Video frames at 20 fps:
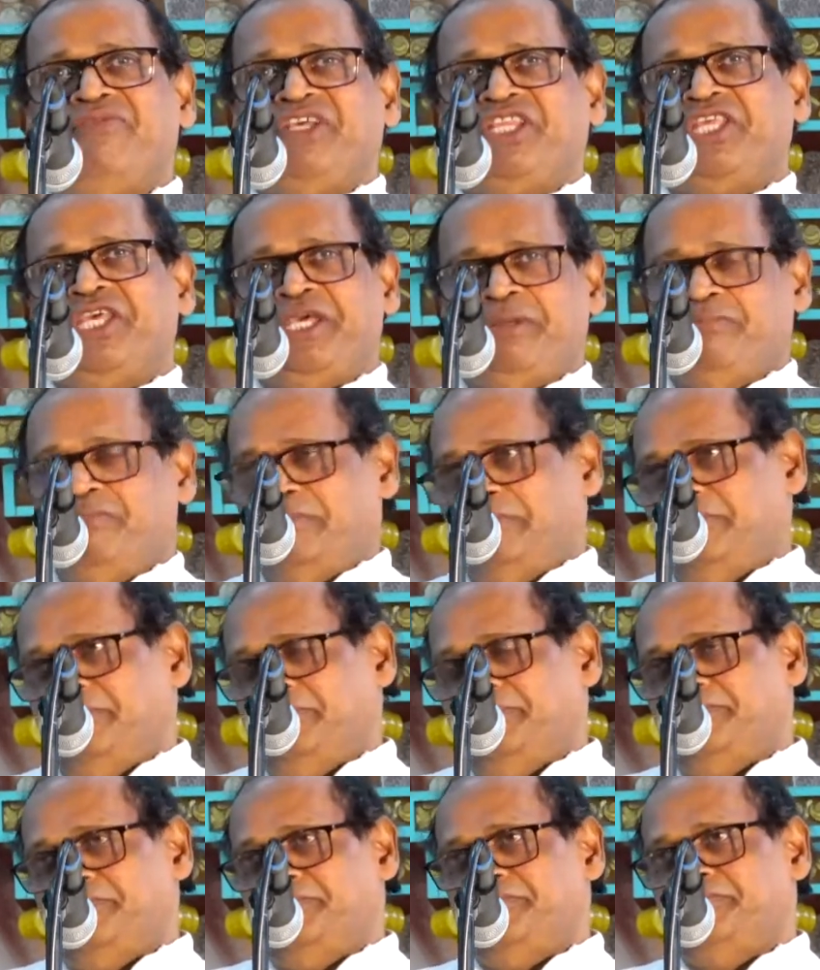with him.
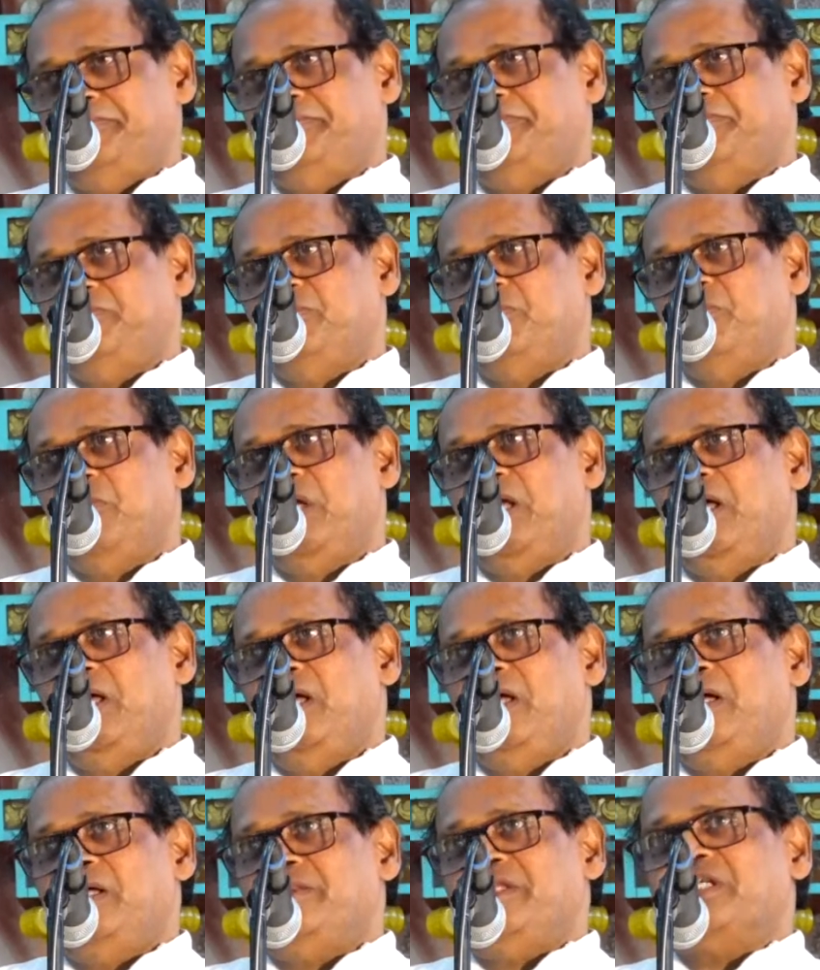
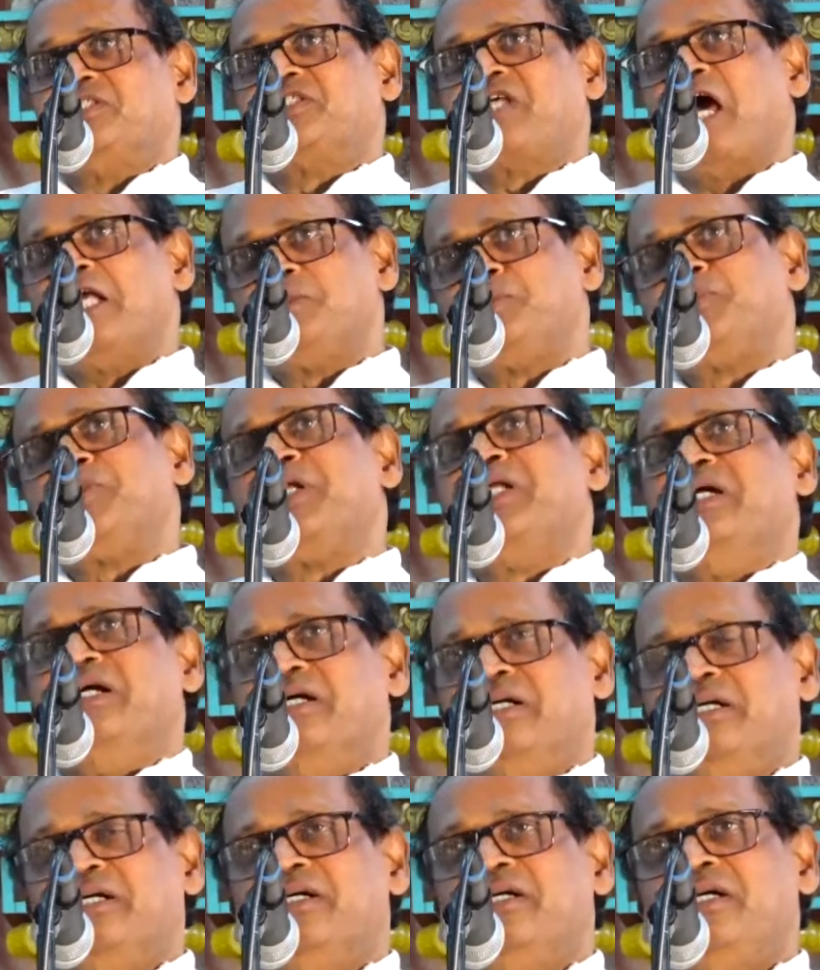The
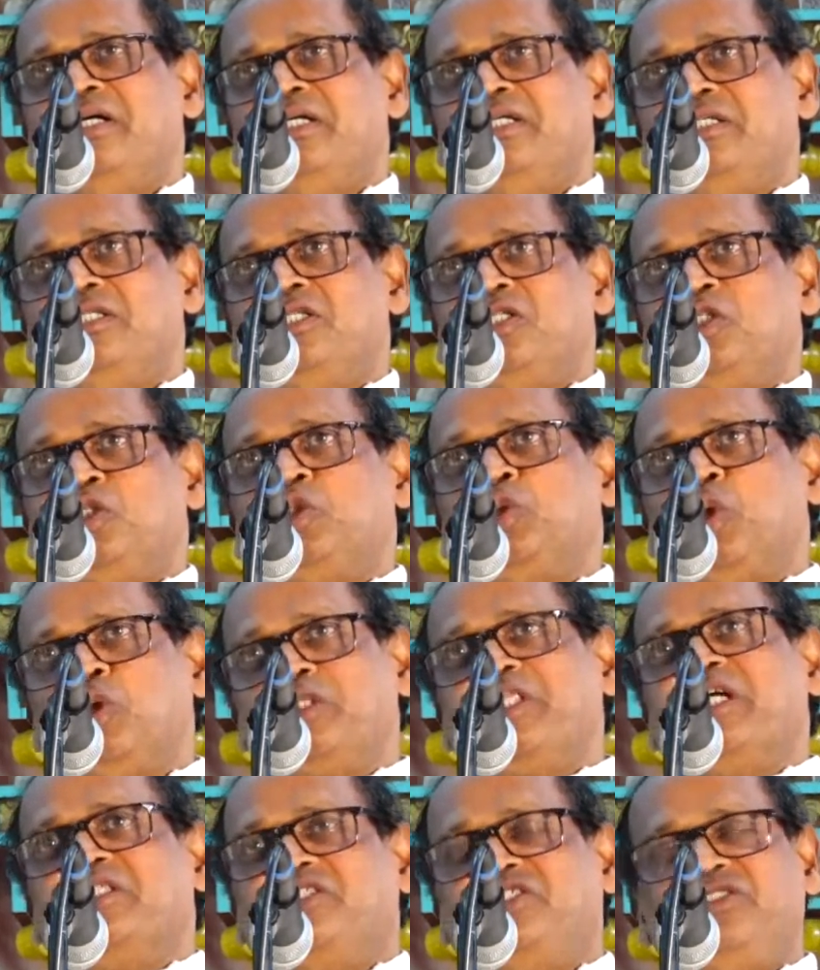sculptor took
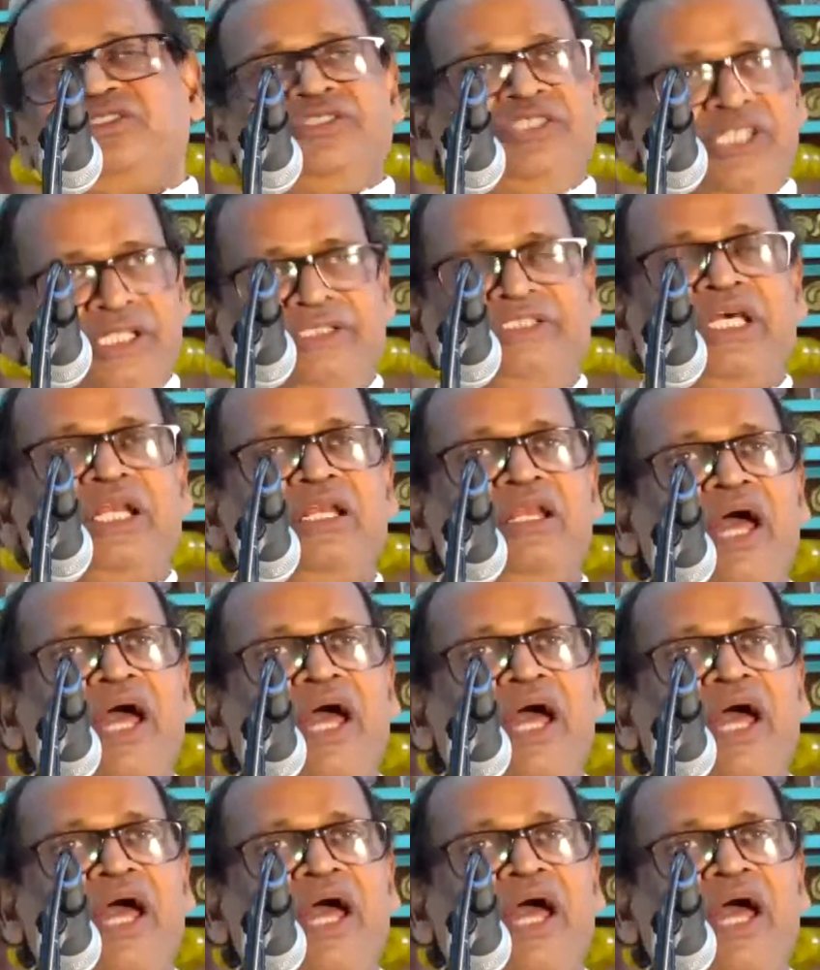the chisel